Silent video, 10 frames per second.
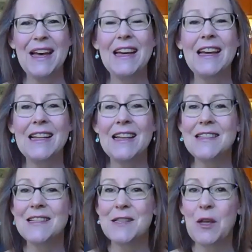unless
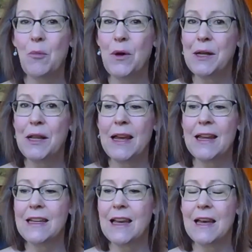it's someone
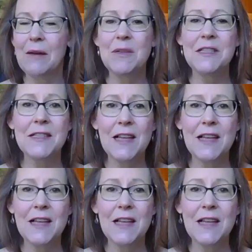like Mrs.